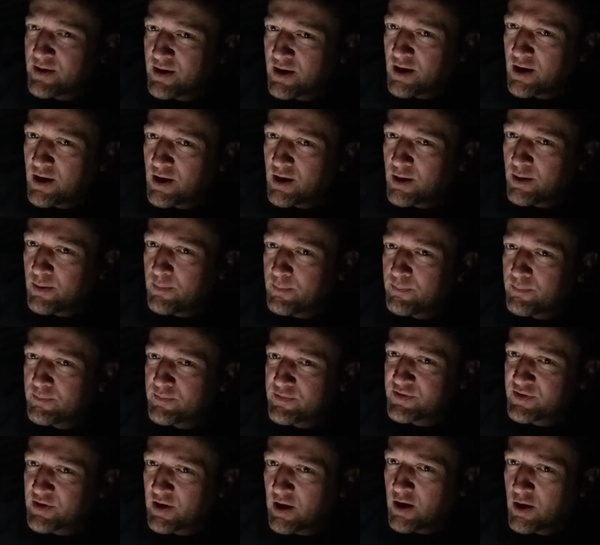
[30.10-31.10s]
Um,
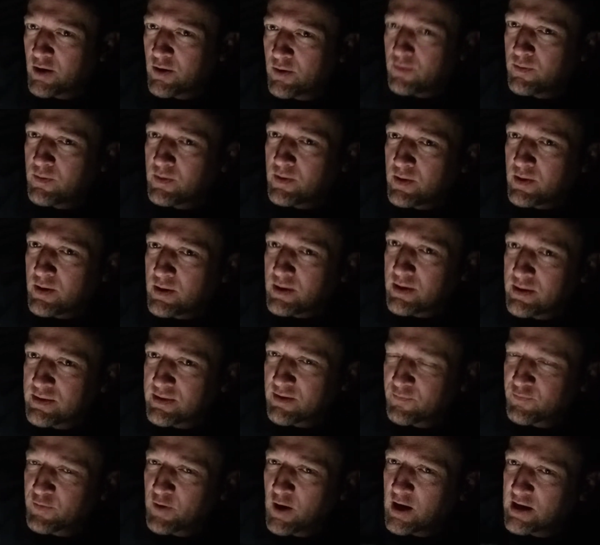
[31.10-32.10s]
so
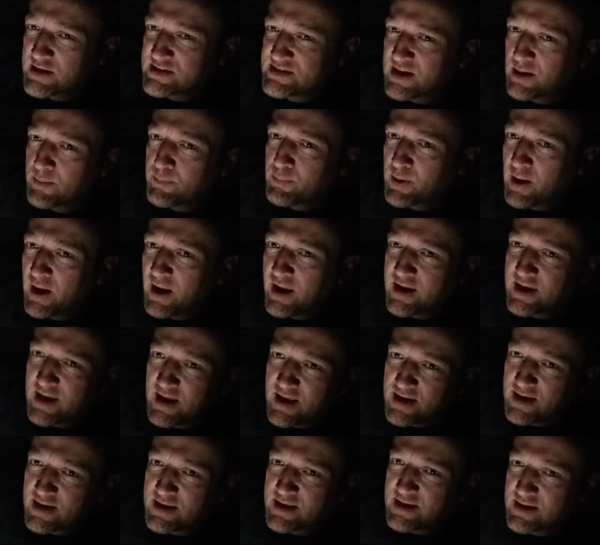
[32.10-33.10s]
the frauds that break
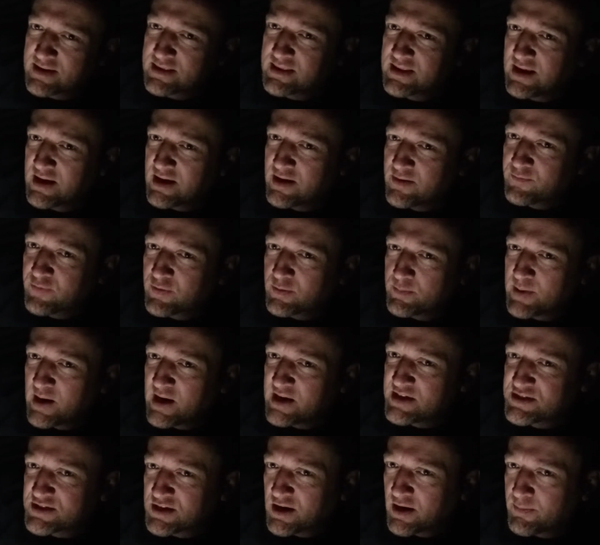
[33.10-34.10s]
in and get the
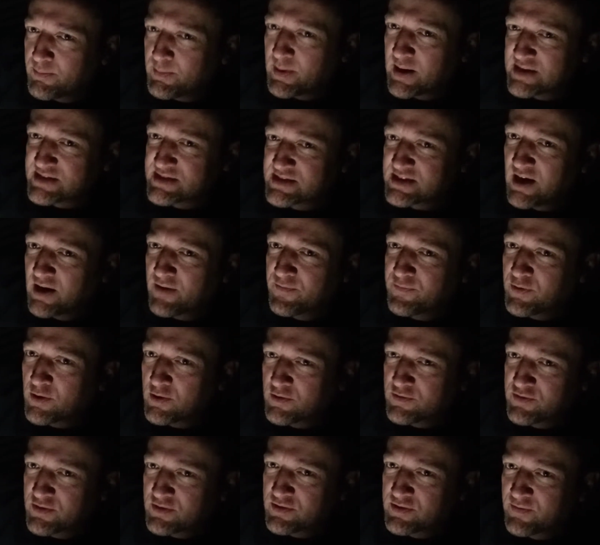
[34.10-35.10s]
information off my stuff,
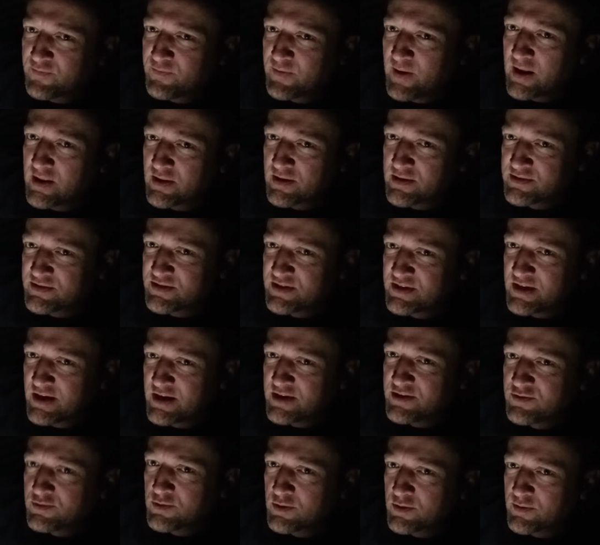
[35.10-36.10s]
those are the felons you
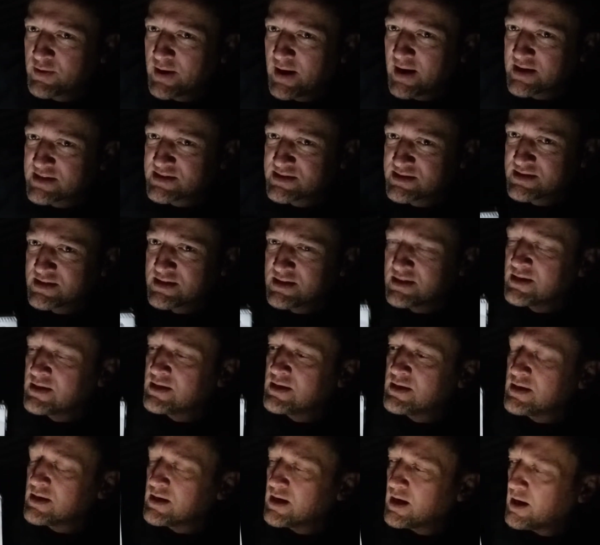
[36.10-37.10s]
need to arrest.
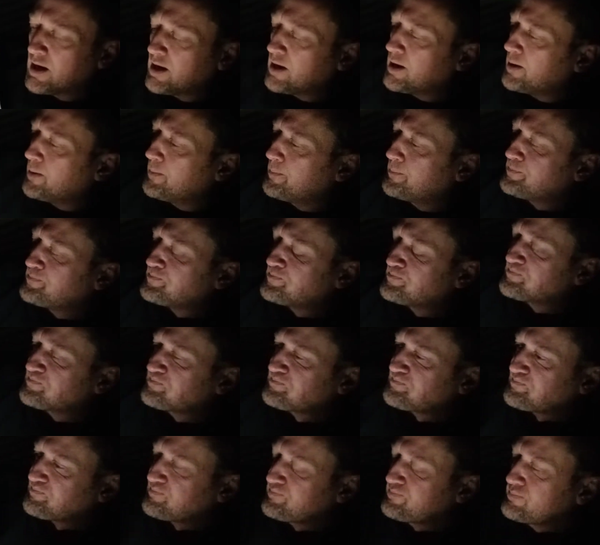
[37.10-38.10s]
Um,
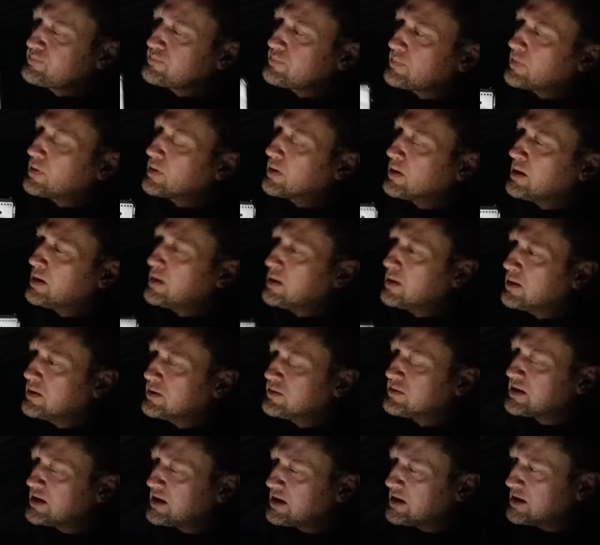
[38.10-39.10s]

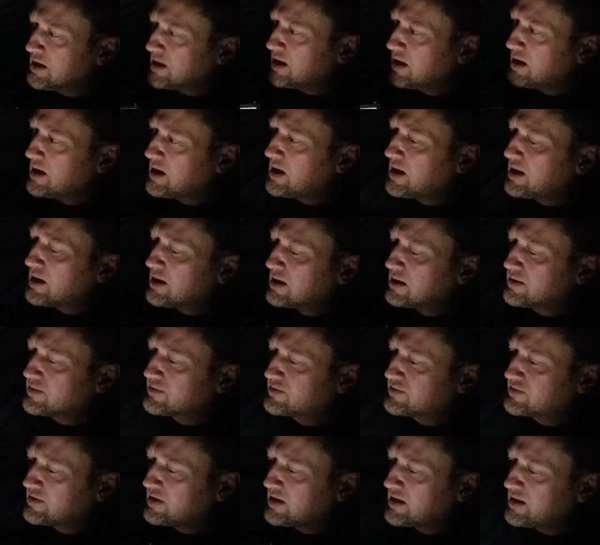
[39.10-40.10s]
the uh,
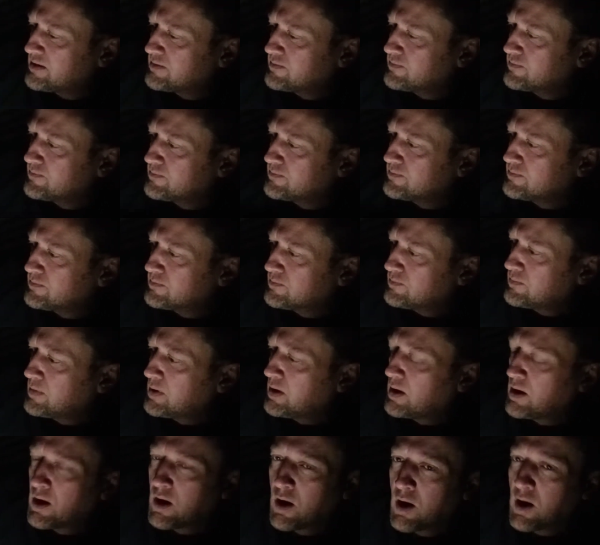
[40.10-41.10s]
let's see.
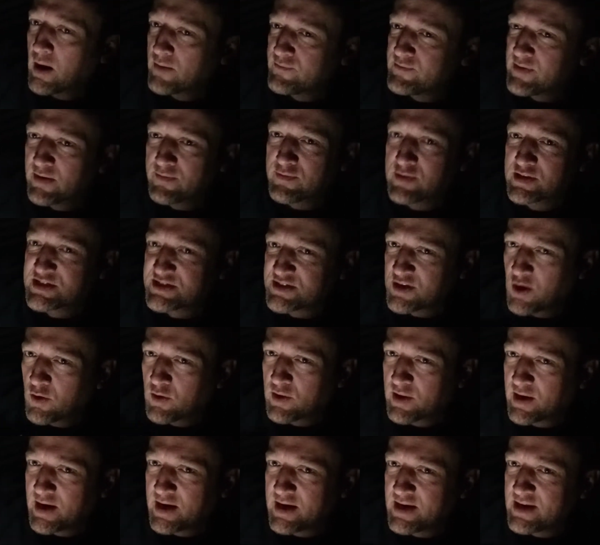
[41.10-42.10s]
Oh, I've never
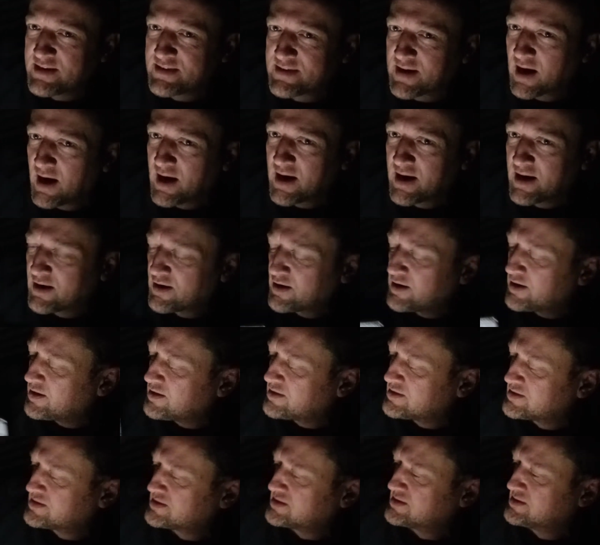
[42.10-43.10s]
stolen any
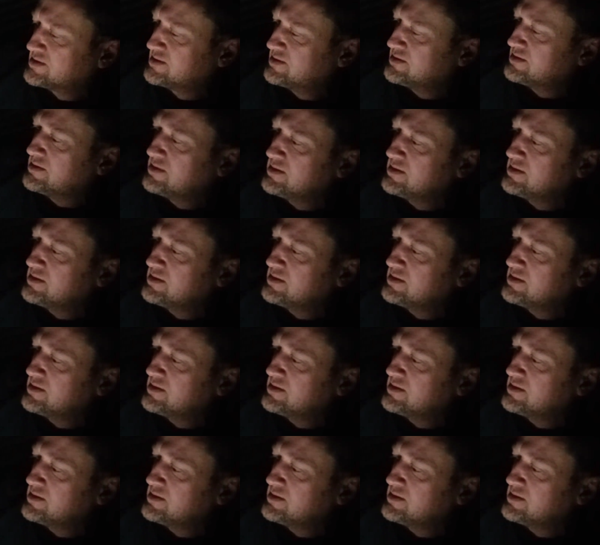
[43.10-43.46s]
tires.